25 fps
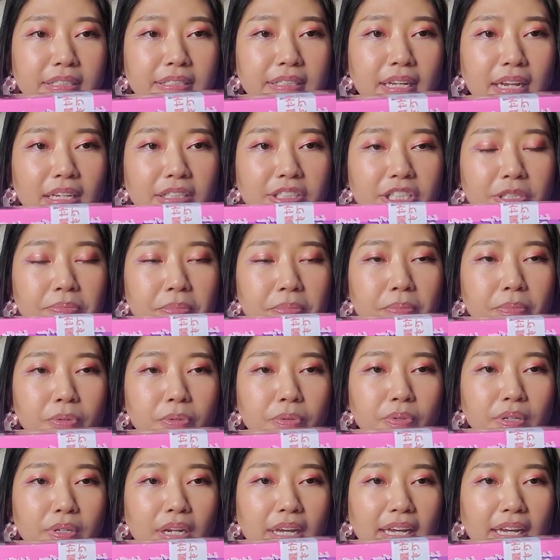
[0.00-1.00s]
Sailor Chibi
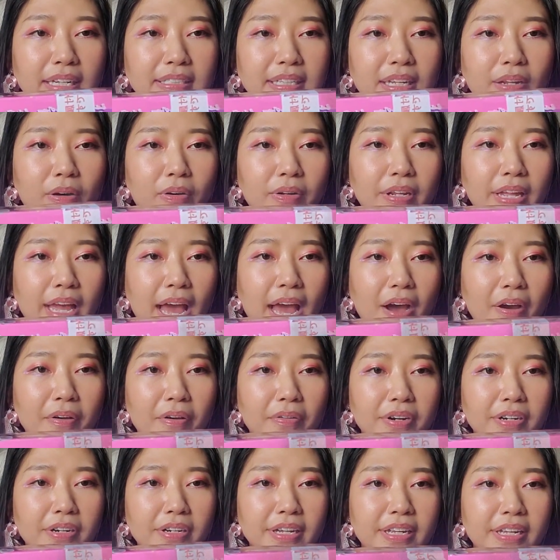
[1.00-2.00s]
Moon, like I said, all the
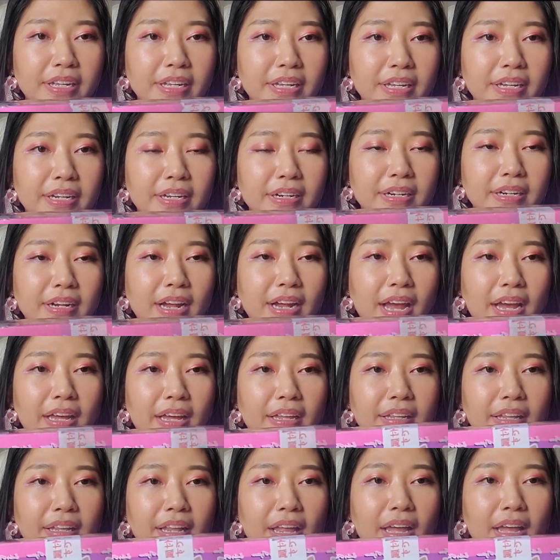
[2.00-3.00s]
outer here,
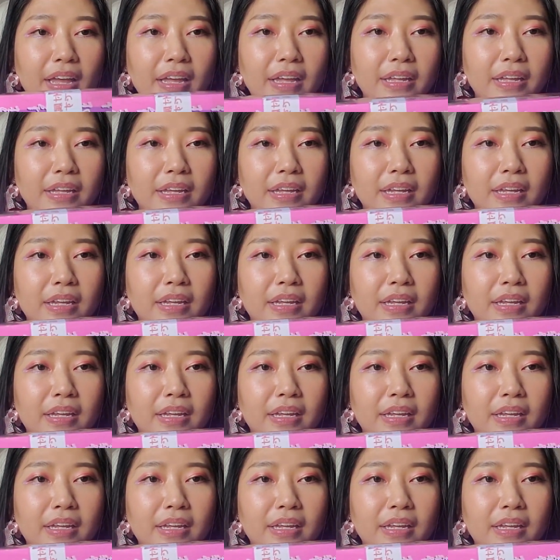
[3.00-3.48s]
and they